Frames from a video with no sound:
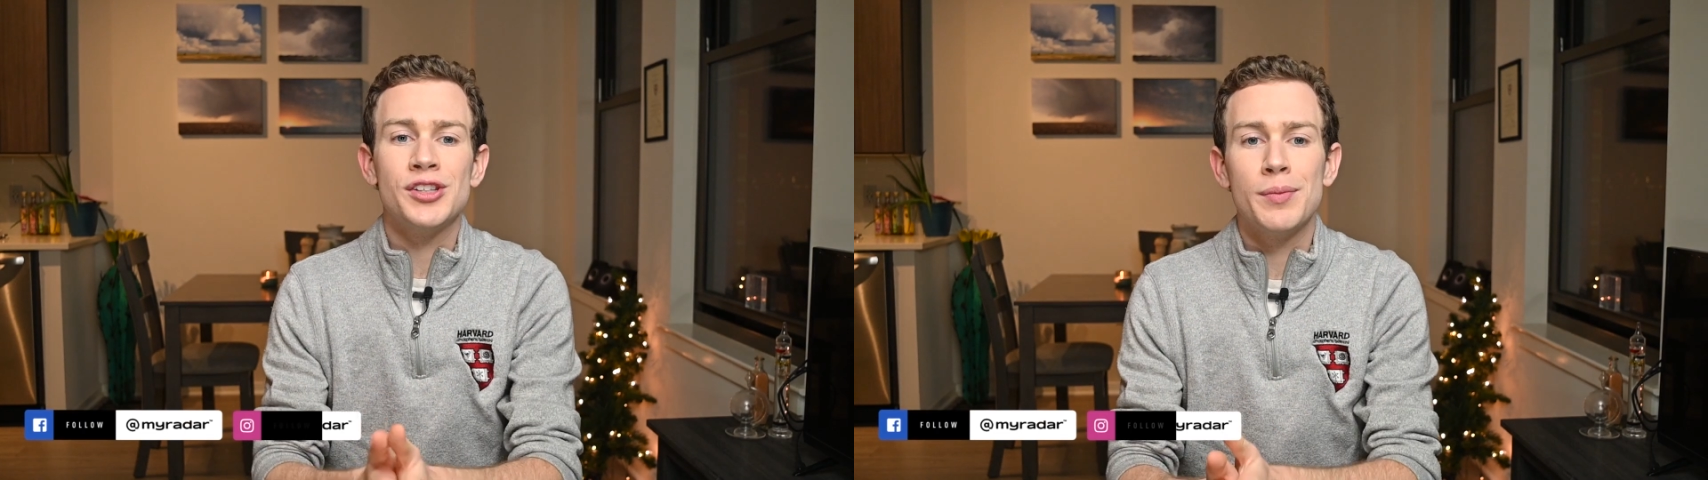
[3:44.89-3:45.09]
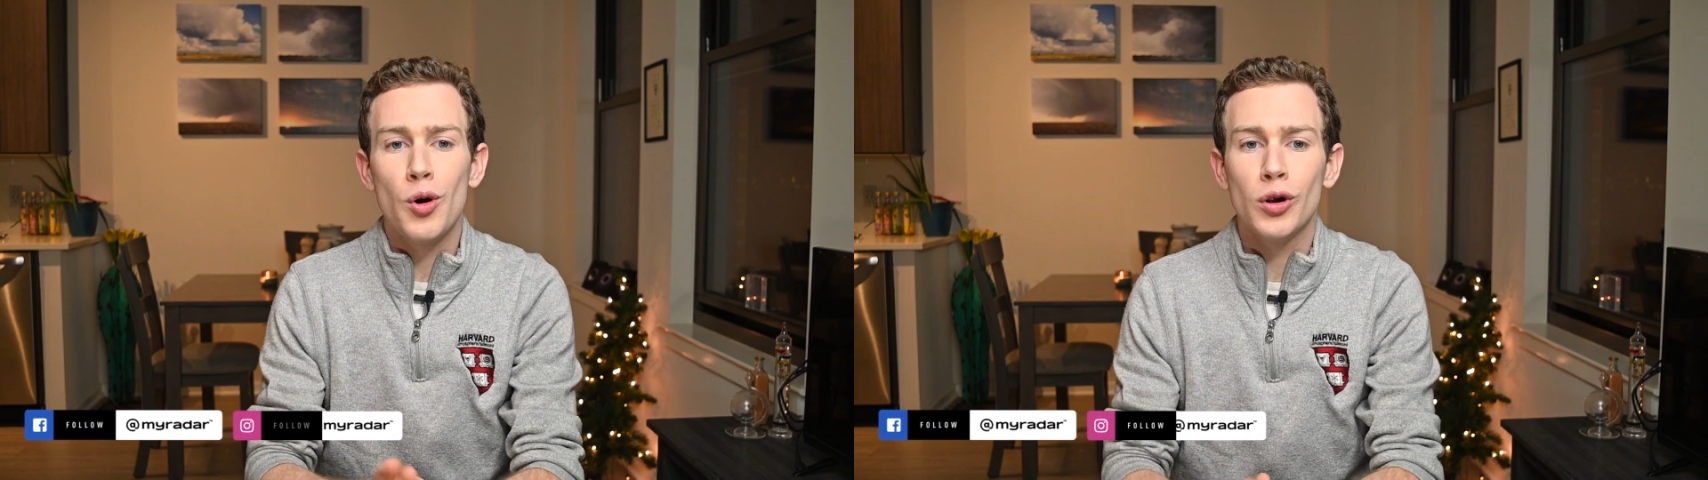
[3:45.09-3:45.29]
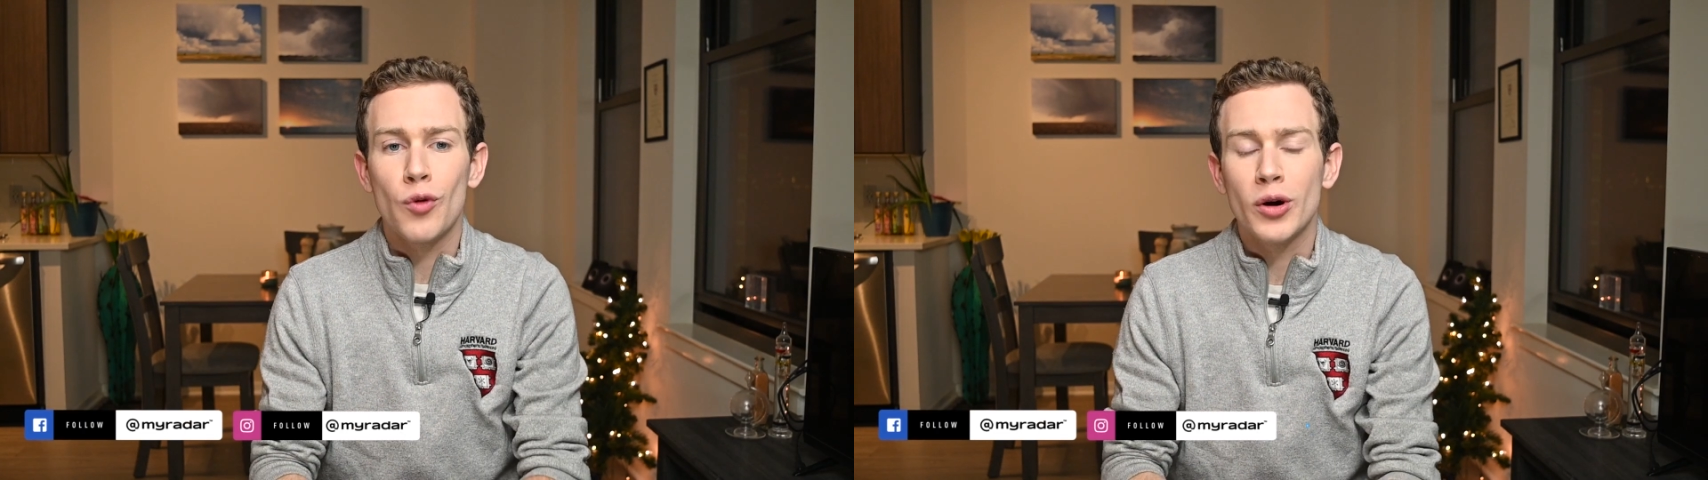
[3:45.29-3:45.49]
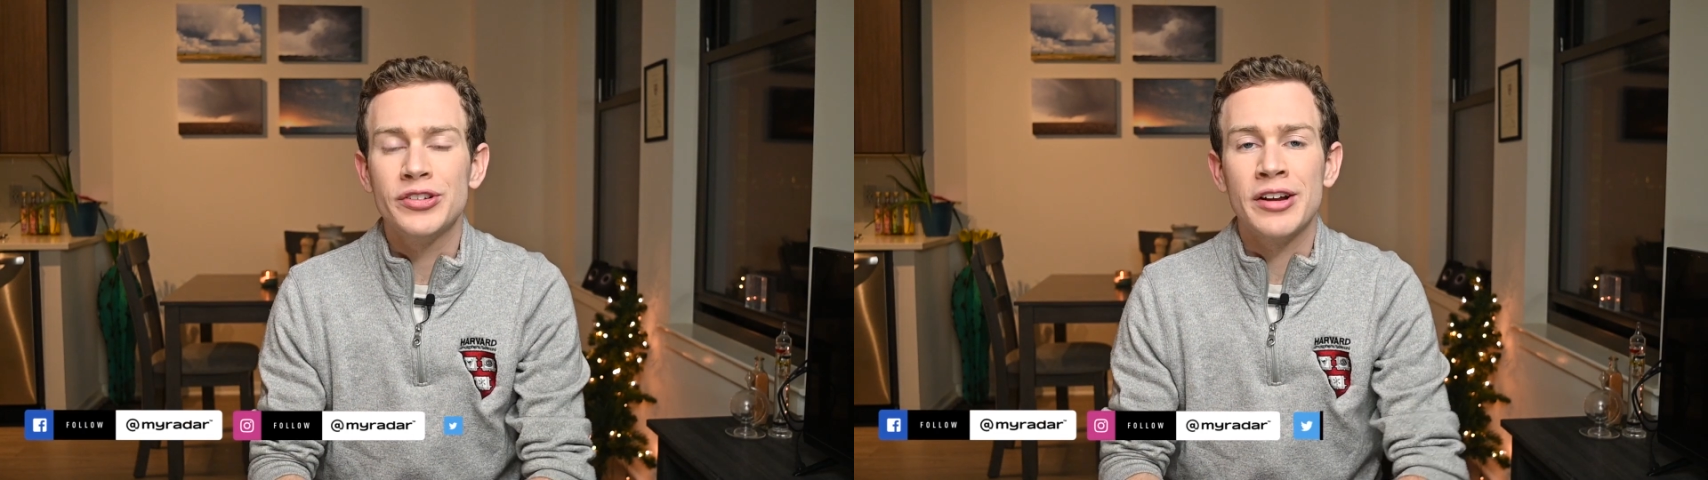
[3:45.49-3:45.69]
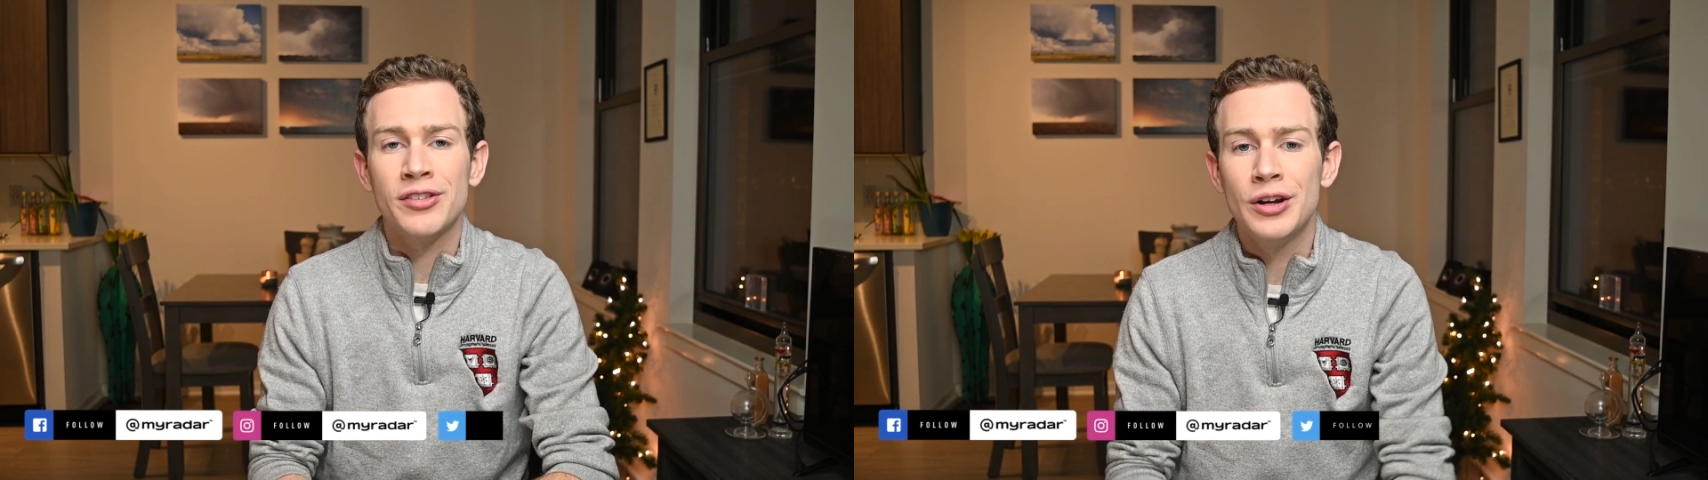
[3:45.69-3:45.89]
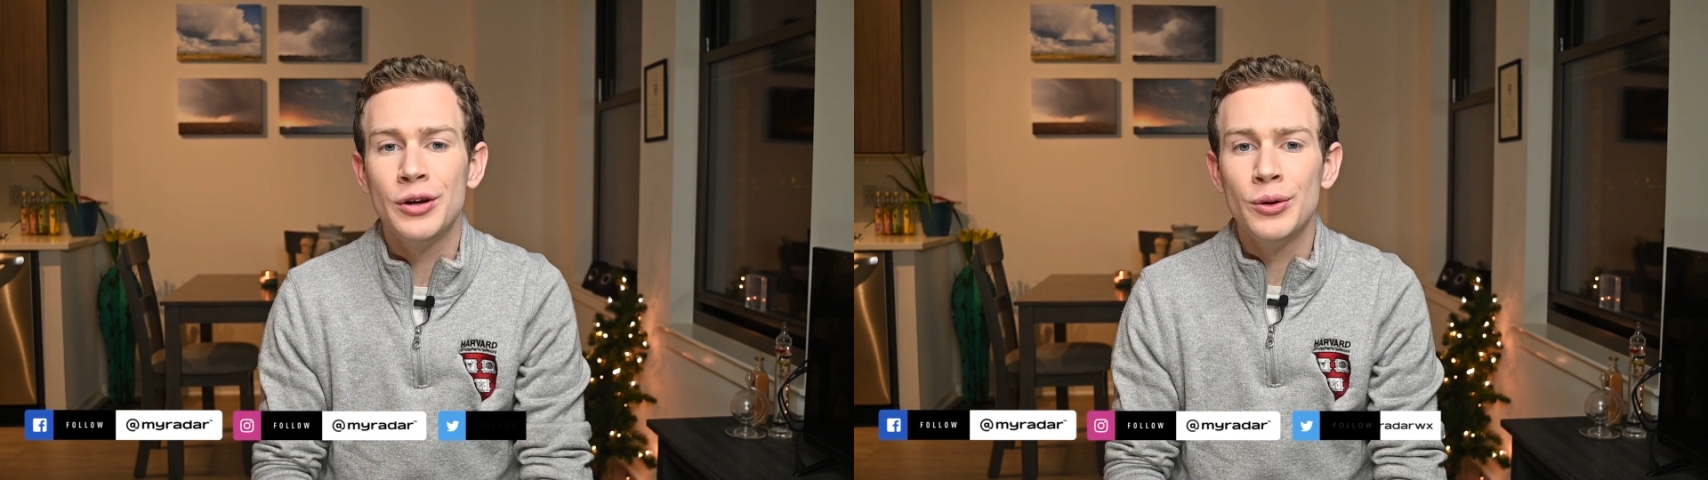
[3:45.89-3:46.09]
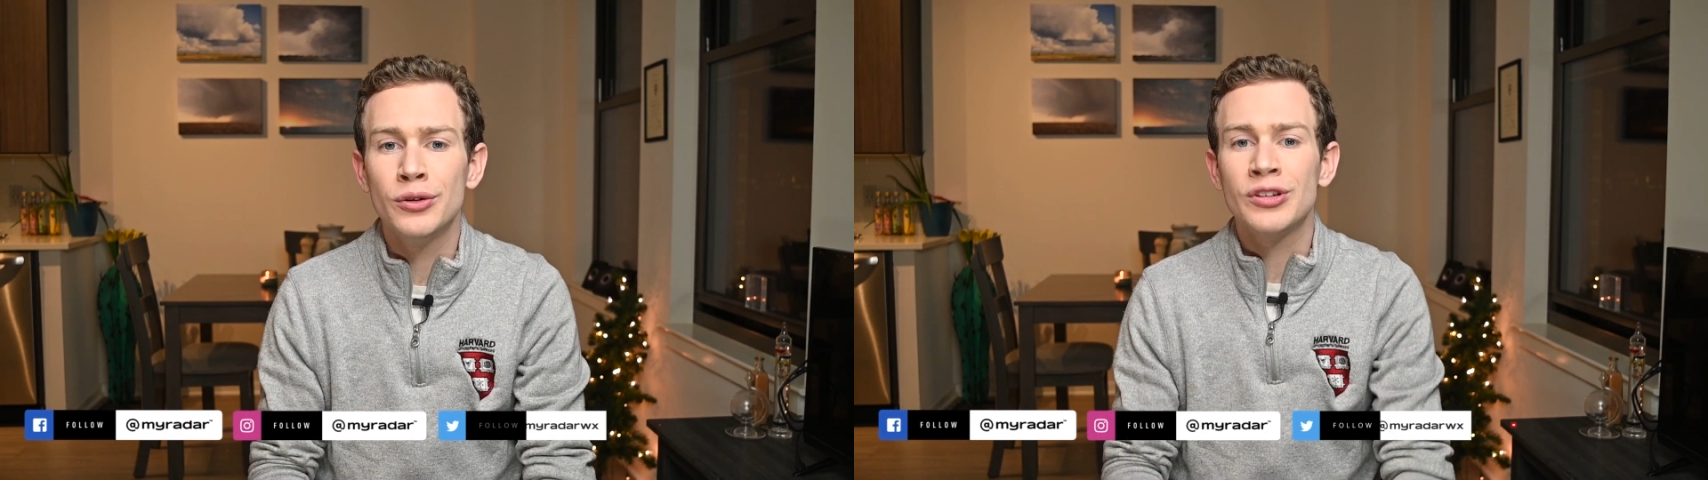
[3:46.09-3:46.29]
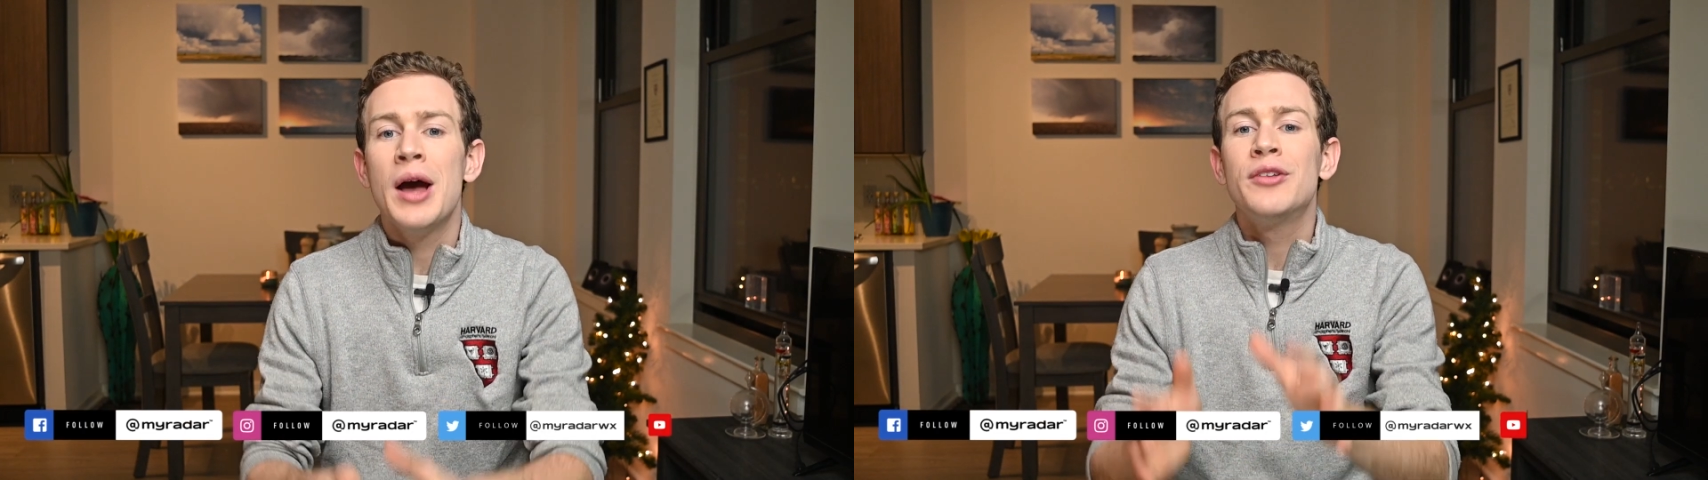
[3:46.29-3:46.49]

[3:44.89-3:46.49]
the polar vortex in the news,